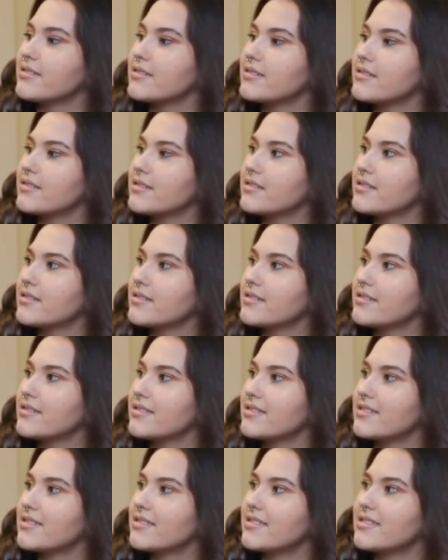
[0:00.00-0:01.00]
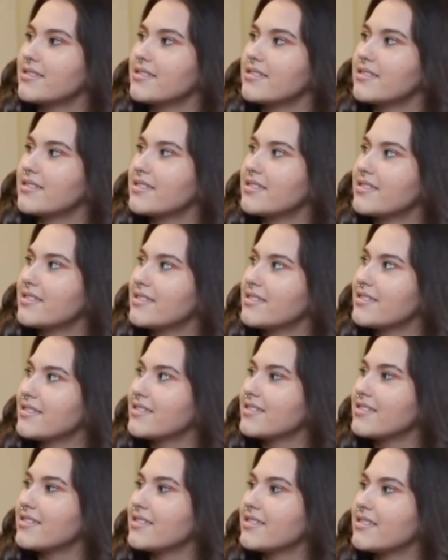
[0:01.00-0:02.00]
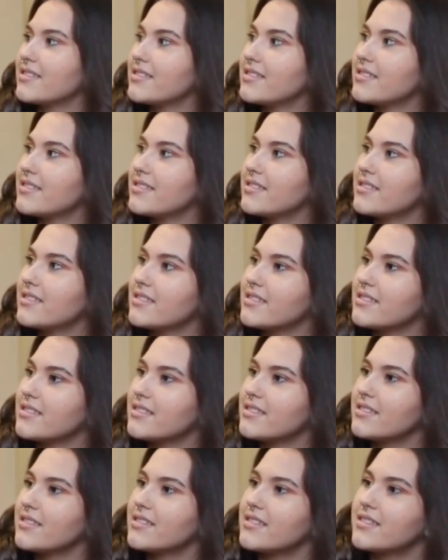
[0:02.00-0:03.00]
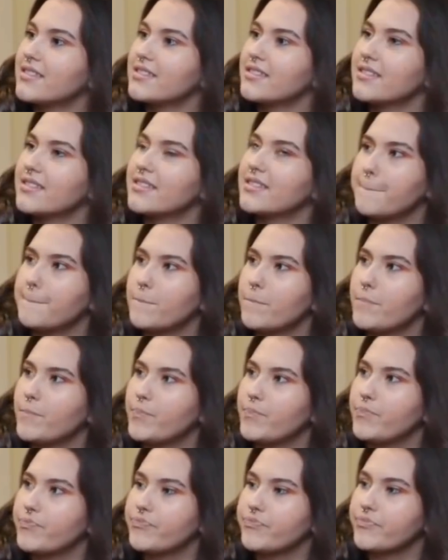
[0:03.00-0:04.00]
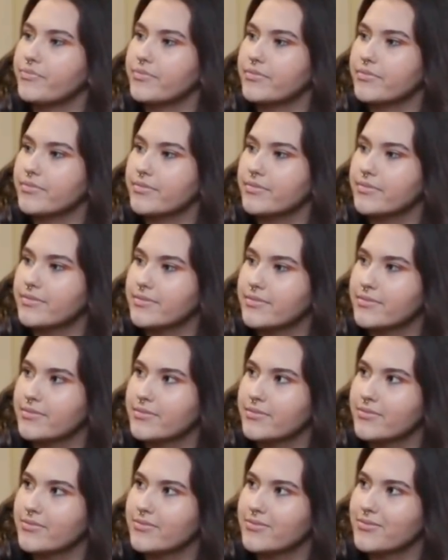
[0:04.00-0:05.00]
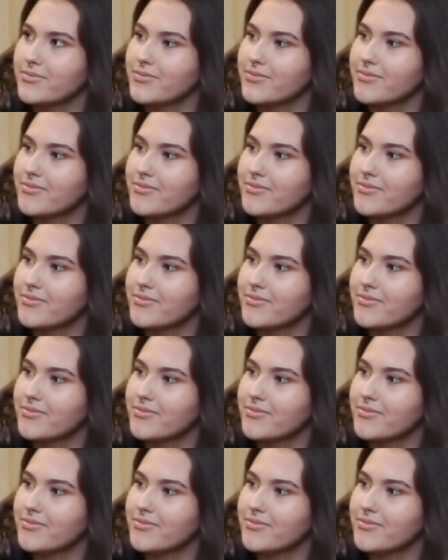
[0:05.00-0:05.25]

The person shown says nothing.